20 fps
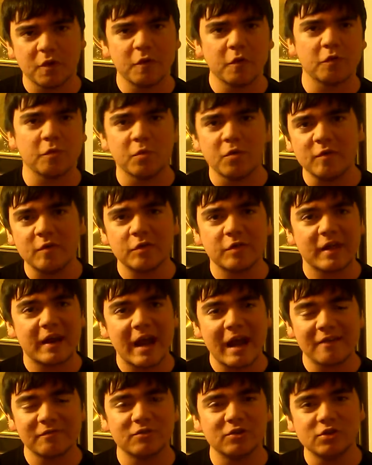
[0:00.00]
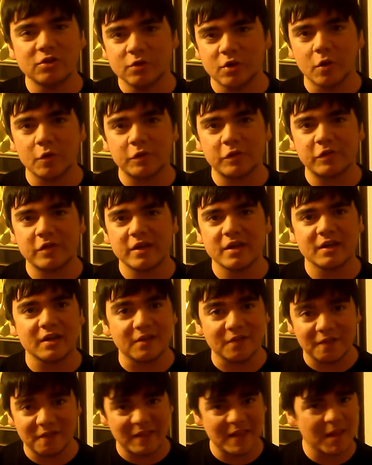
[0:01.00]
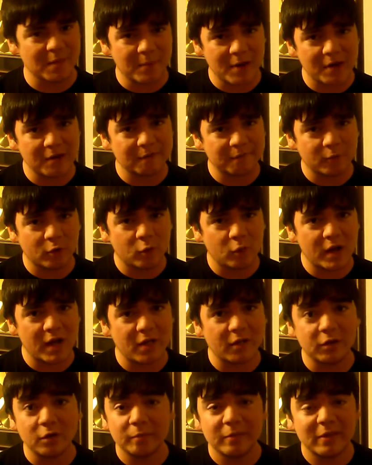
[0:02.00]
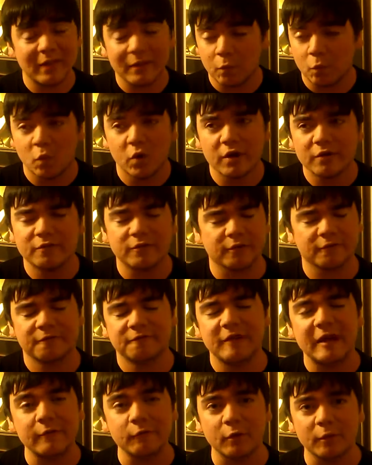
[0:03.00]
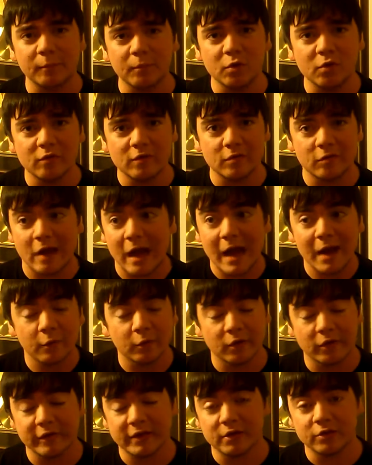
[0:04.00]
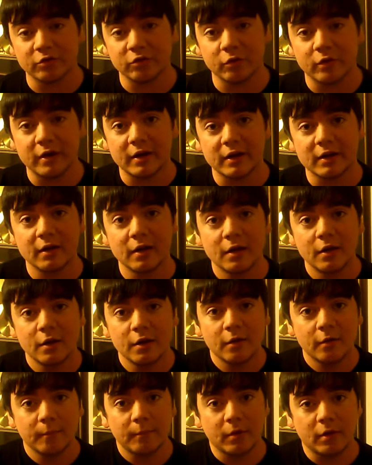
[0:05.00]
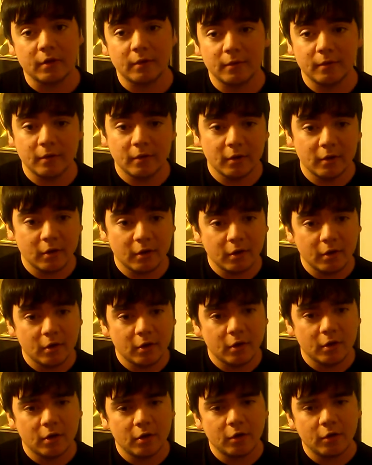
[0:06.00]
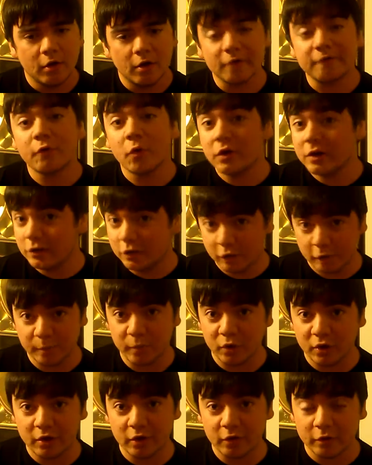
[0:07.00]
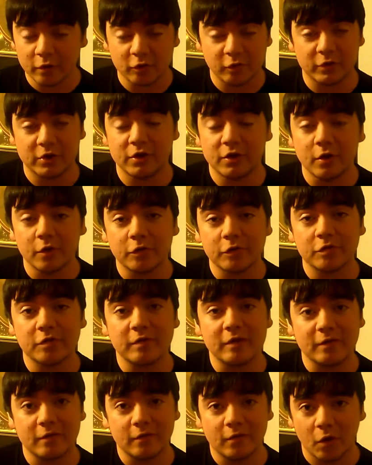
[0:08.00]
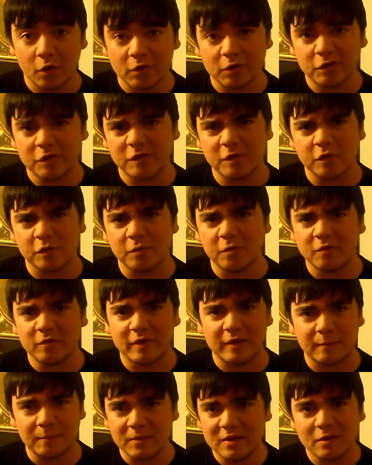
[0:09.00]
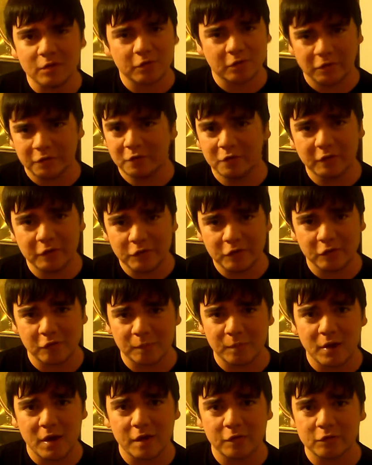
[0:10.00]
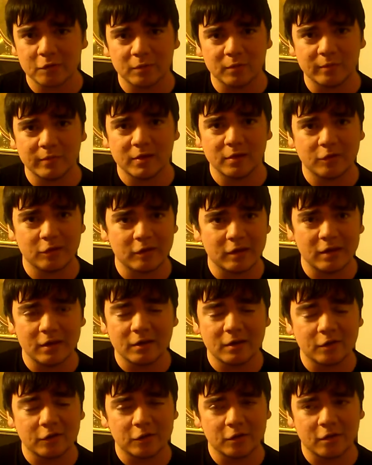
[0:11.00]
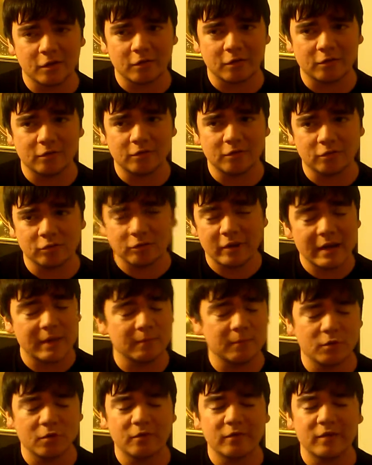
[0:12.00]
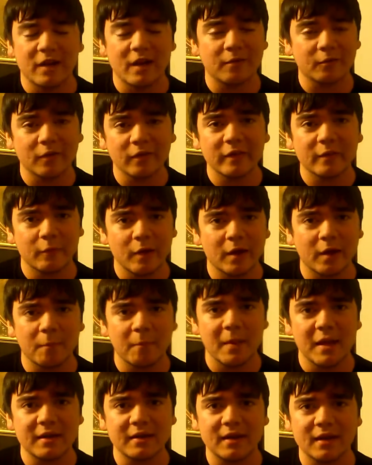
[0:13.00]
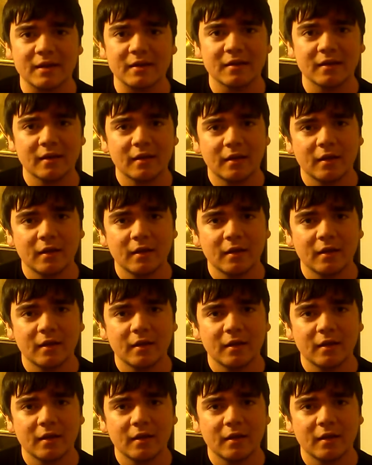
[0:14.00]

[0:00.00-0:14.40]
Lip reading: of those movies that after you go see it and think about it for a while, it'll be like one of your favorite movies. I really enjoyed it, but avoid spoilers when you go and see this movie. Like, be as clueless as possible because it is a great movie. I really recommend it.